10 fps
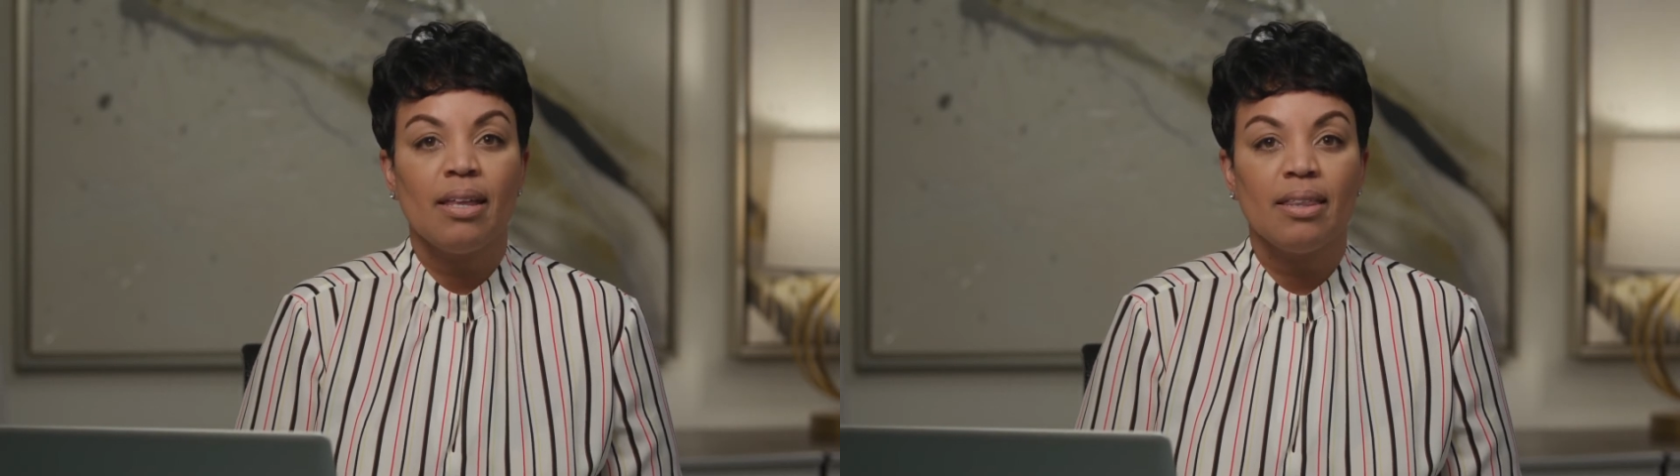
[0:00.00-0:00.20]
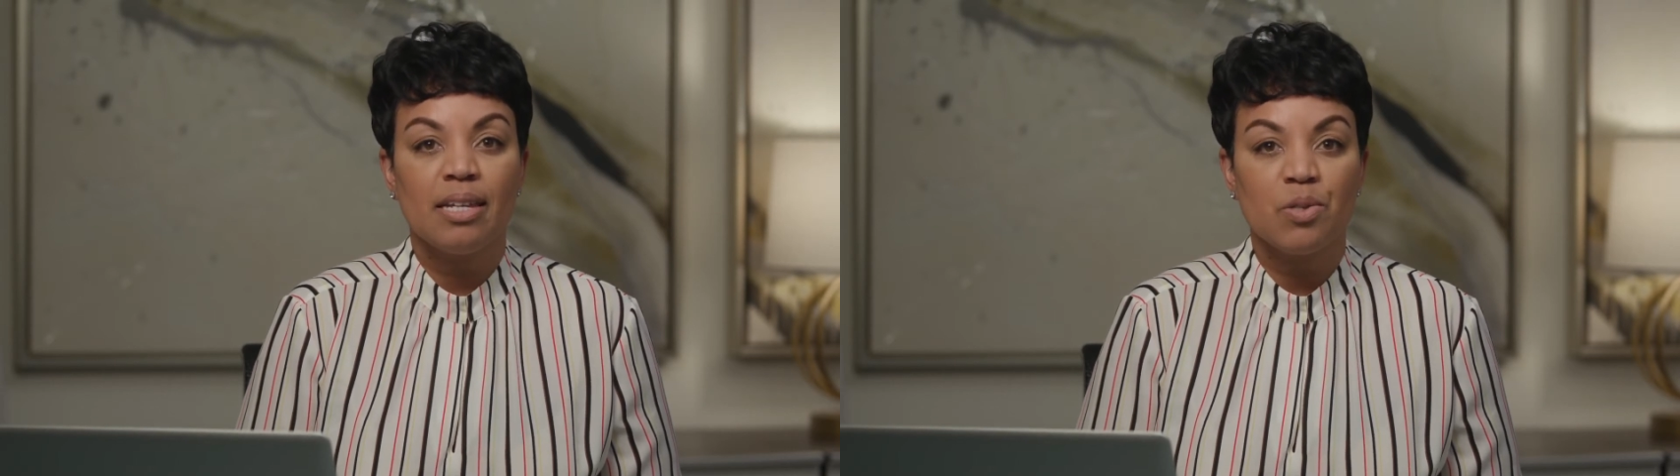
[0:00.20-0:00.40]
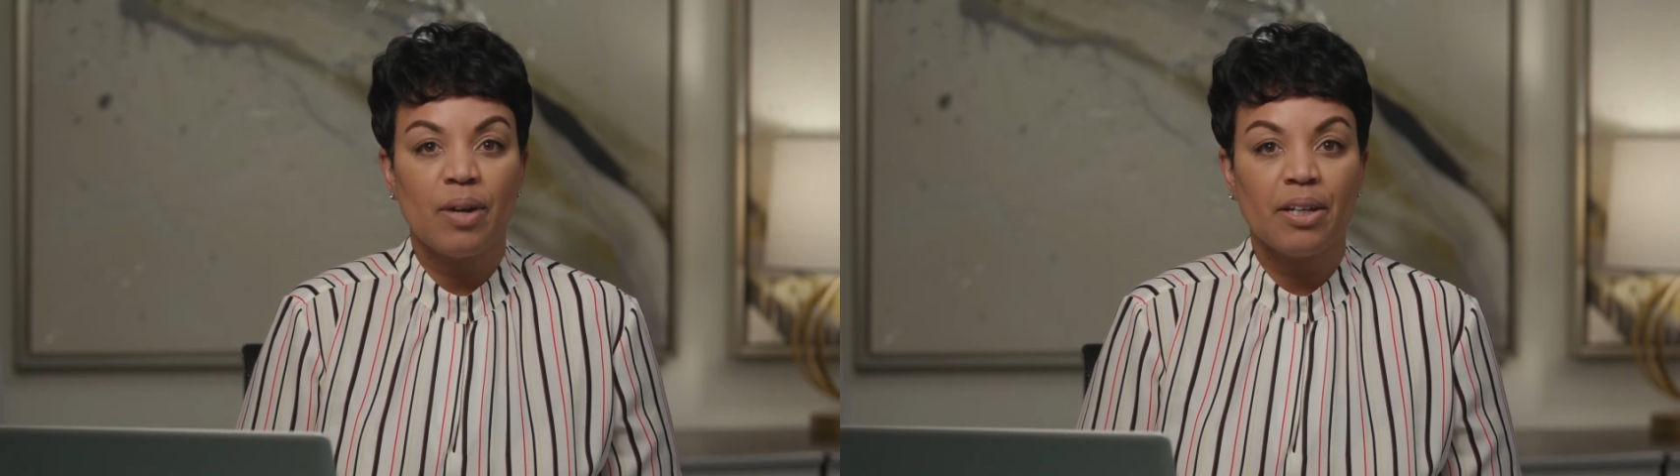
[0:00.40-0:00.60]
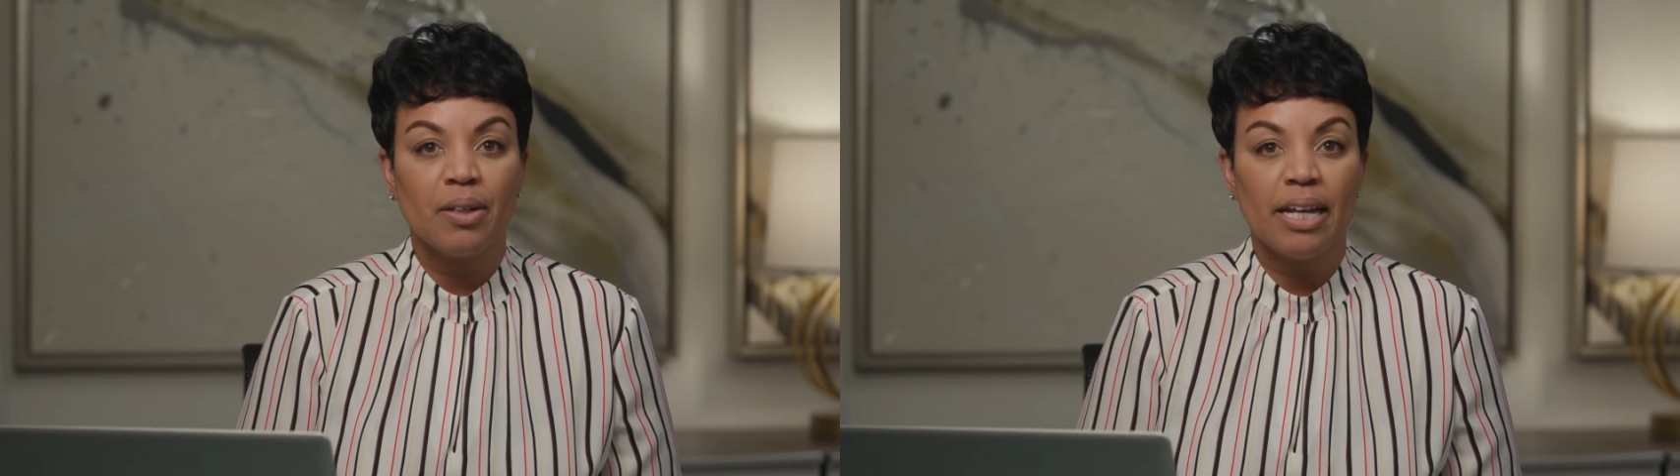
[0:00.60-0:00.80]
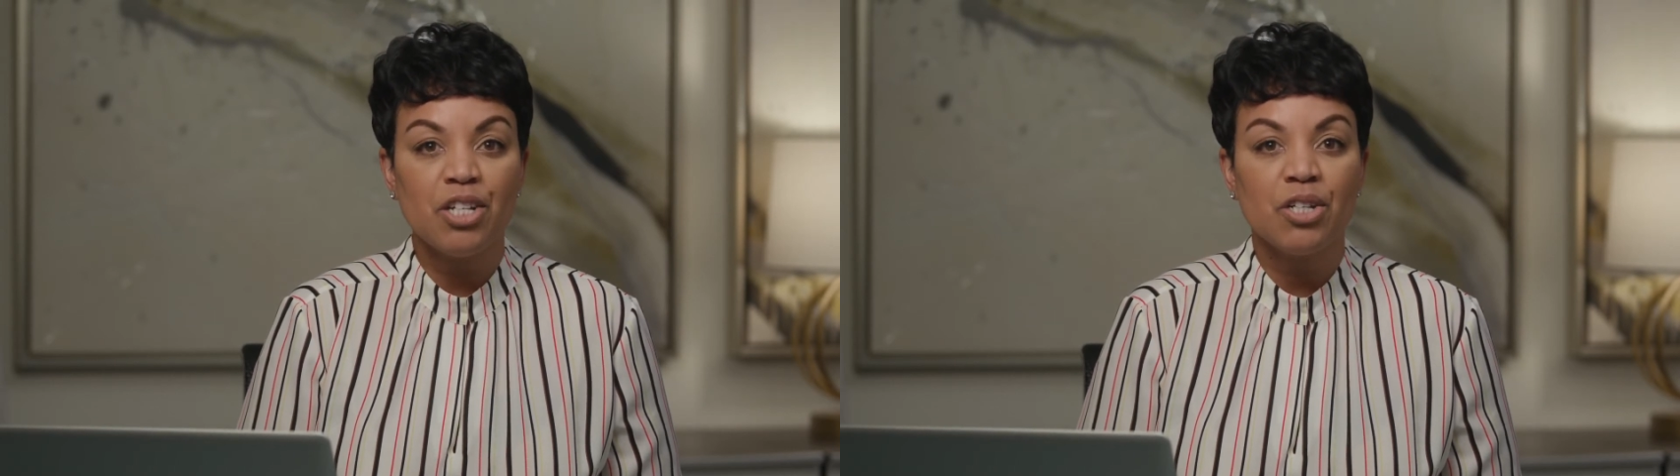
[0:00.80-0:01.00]
These
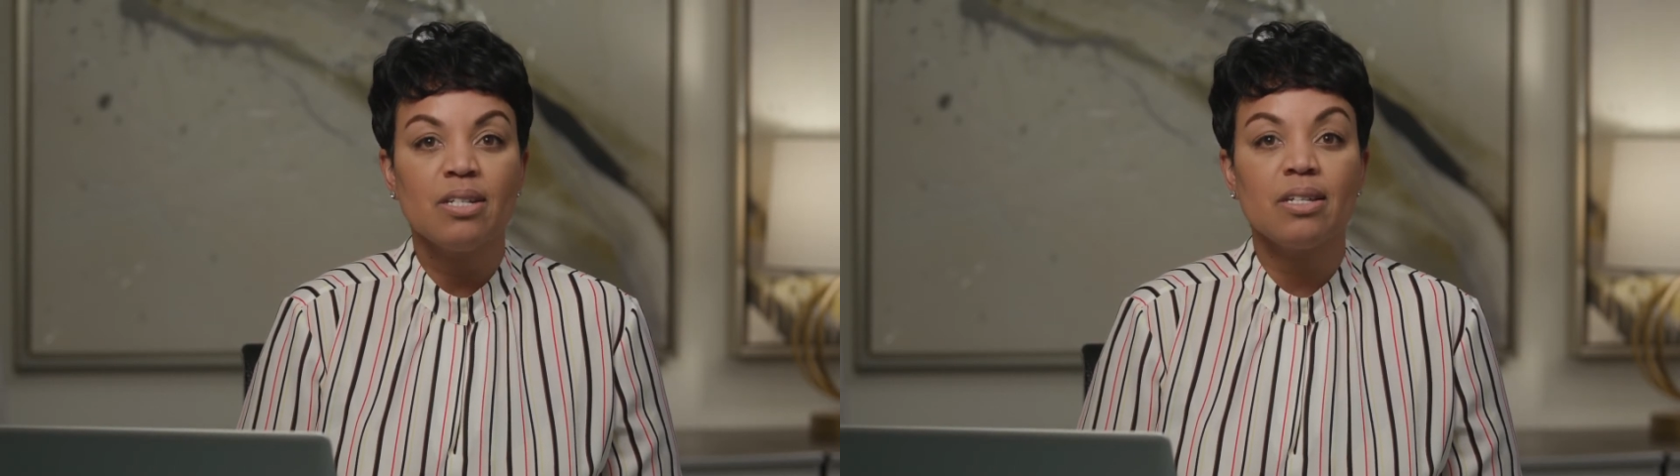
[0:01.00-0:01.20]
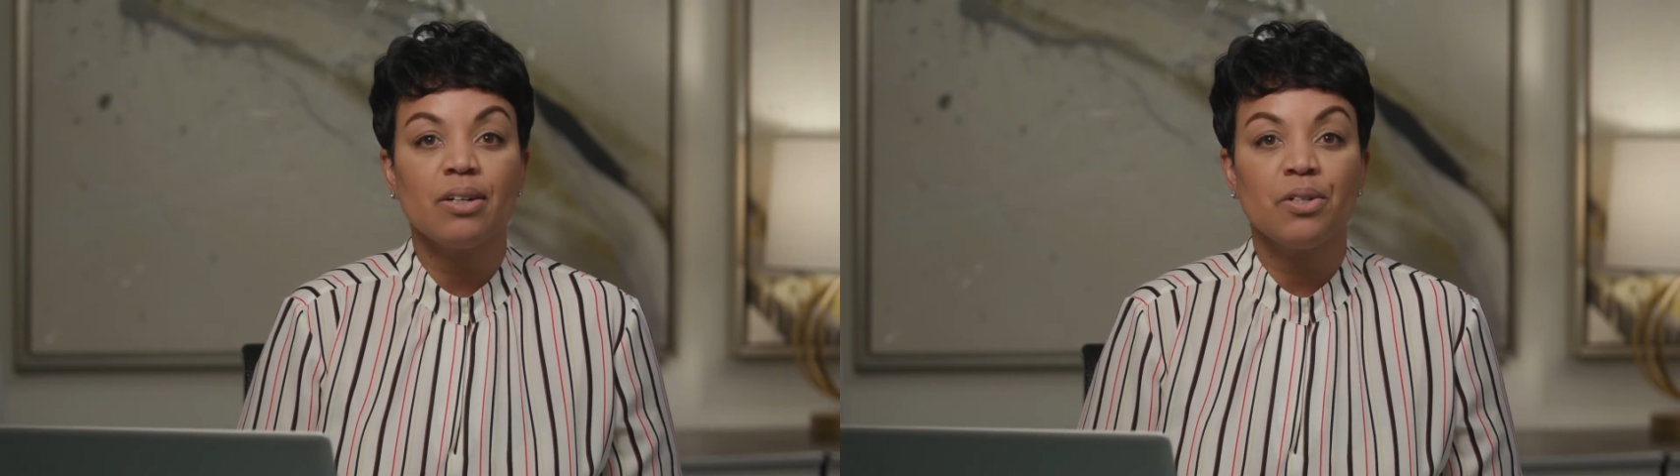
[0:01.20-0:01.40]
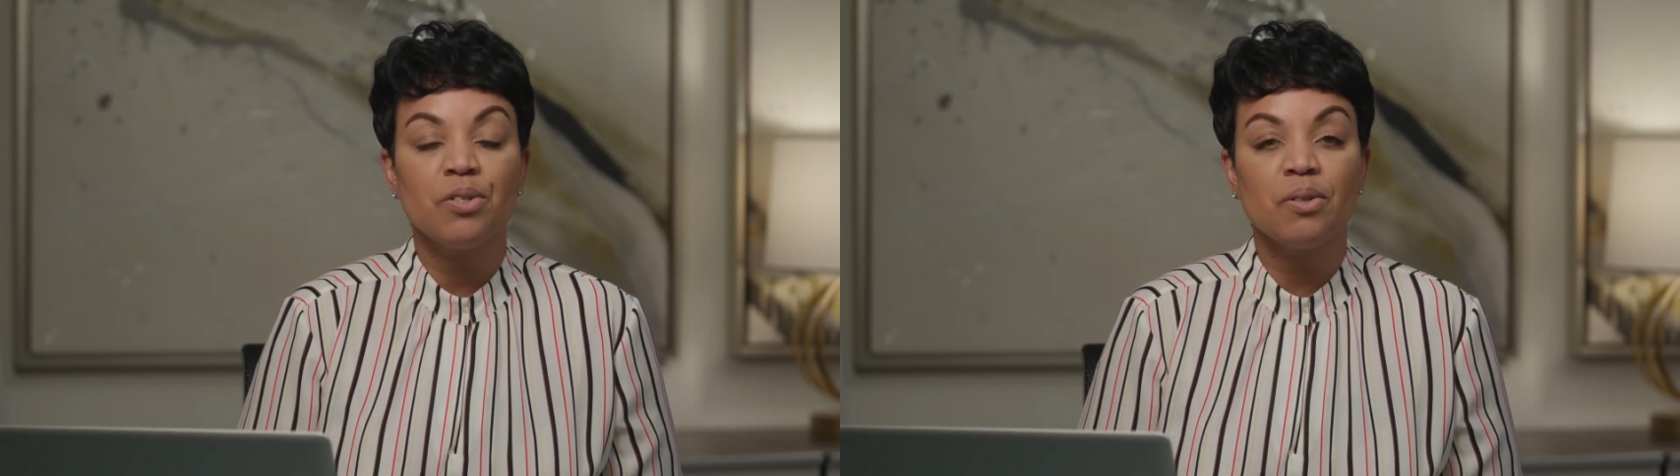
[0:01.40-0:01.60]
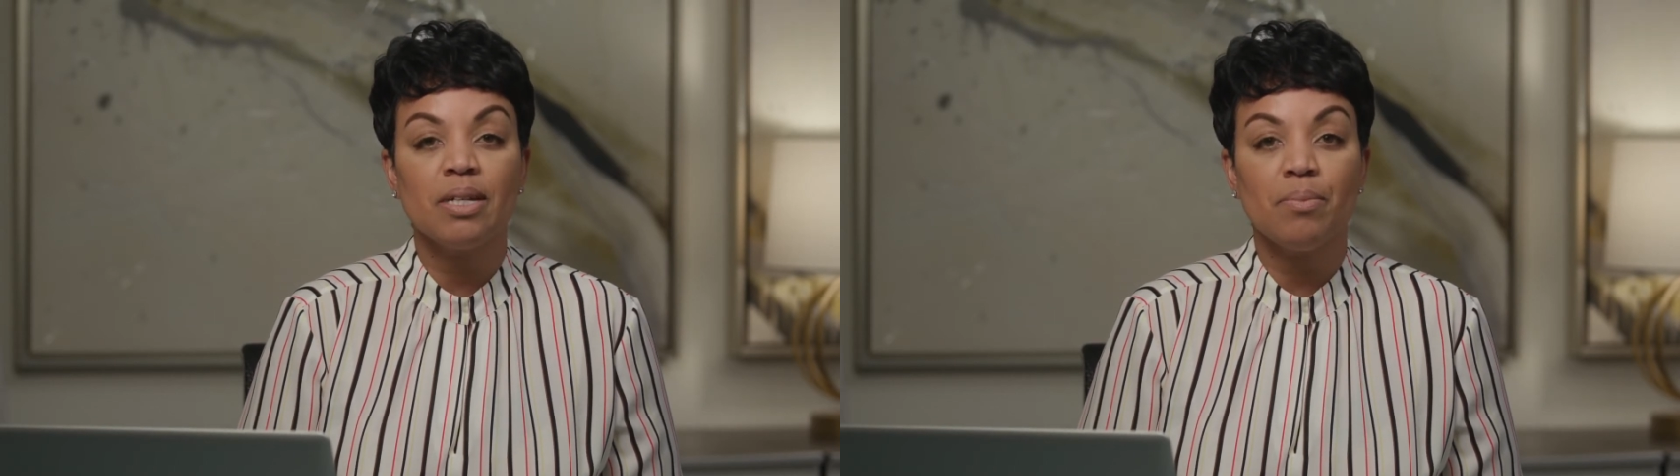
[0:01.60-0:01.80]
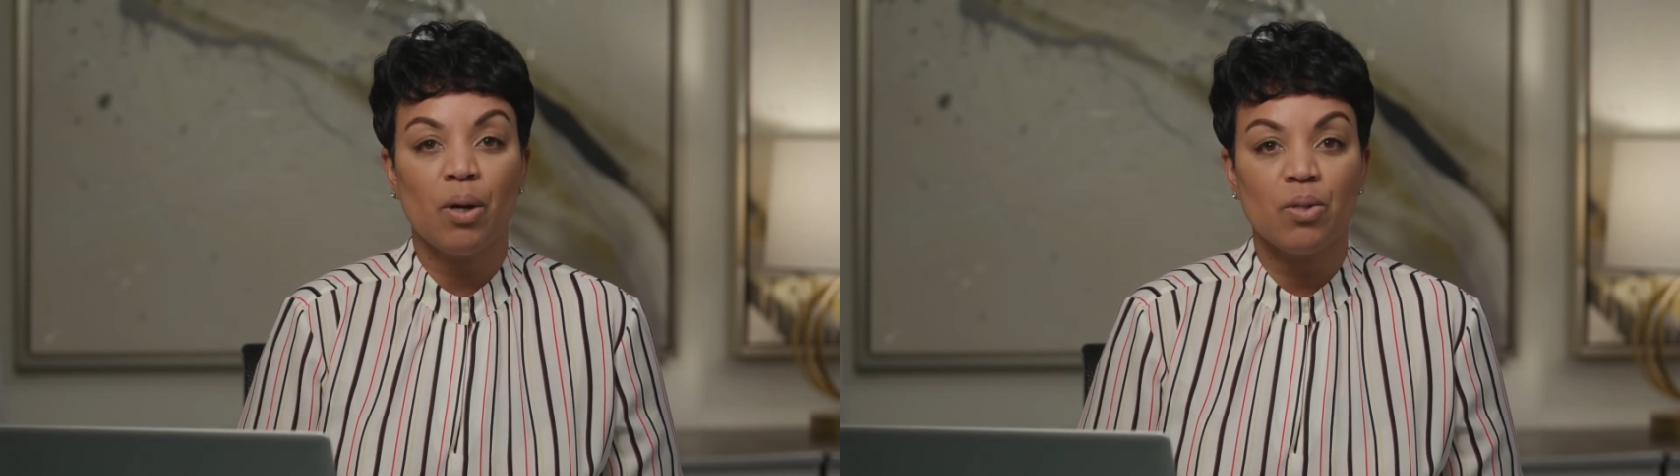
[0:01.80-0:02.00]
regulations are
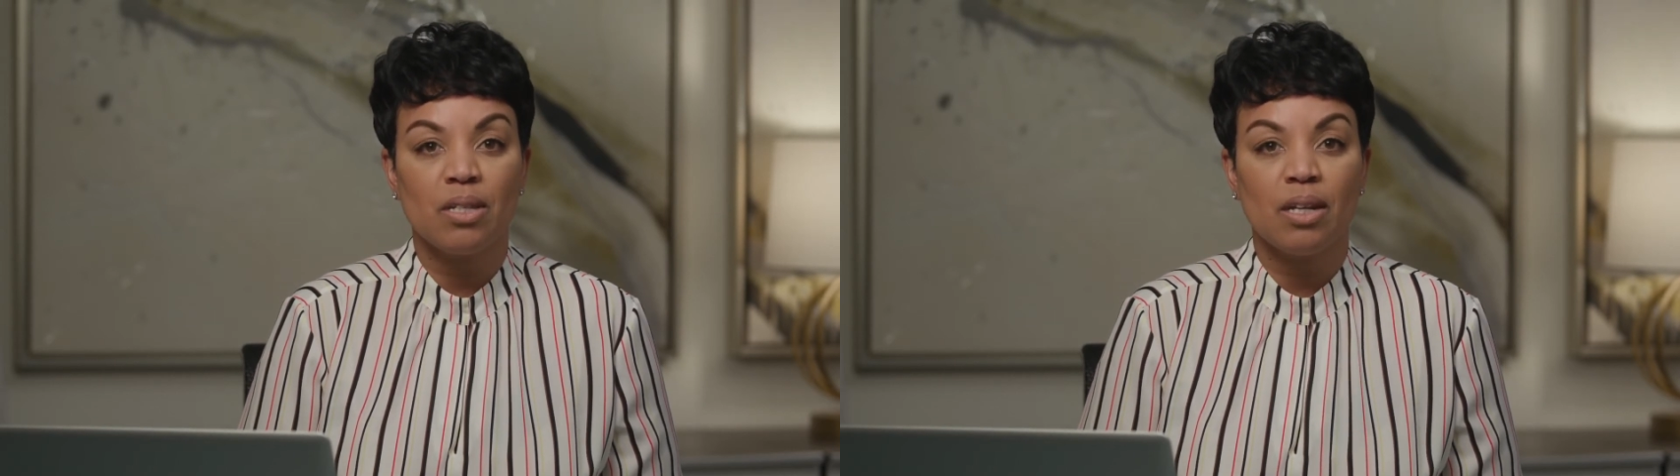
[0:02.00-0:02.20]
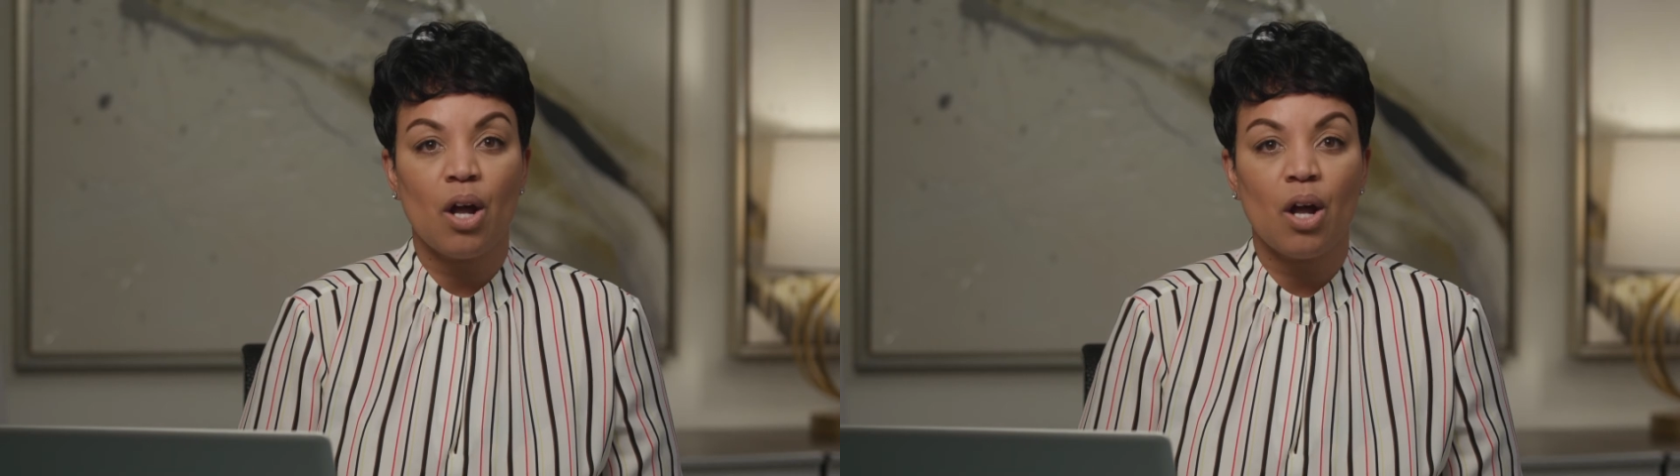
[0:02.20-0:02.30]
usually posted